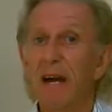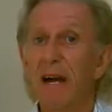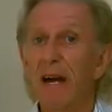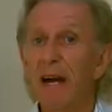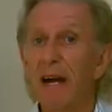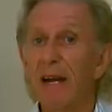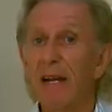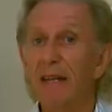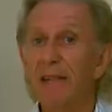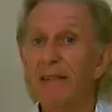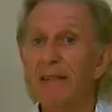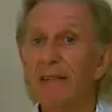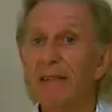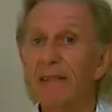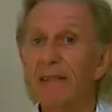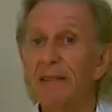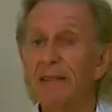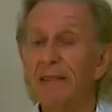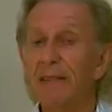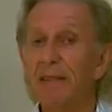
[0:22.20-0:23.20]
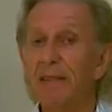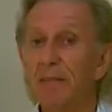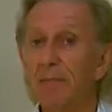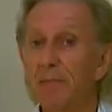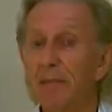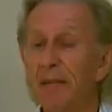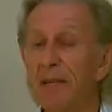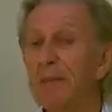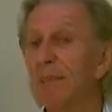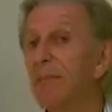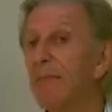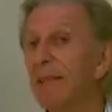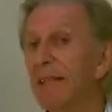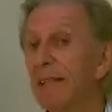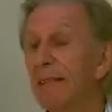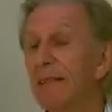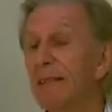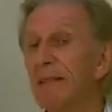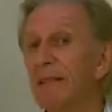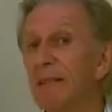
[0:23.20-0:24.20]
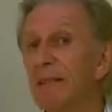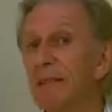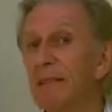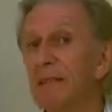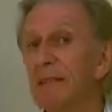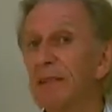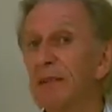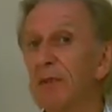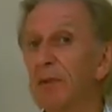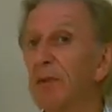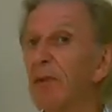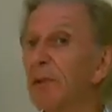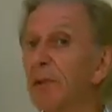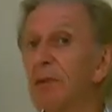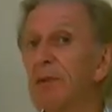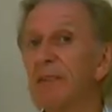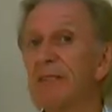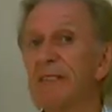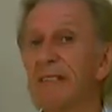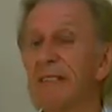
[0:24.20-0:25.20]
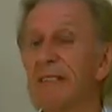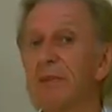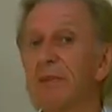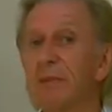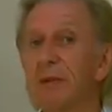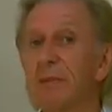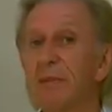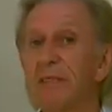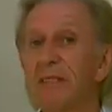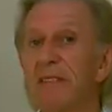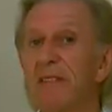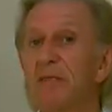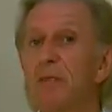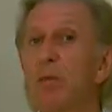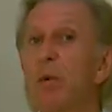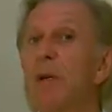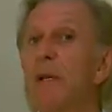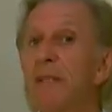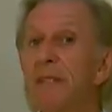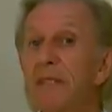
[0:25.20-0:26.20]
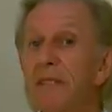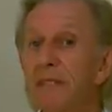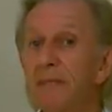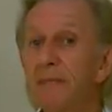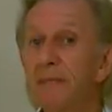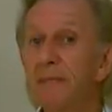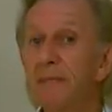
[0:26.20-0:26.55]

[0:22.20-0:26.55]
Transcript: and bear in mind you're only going to sell your business once,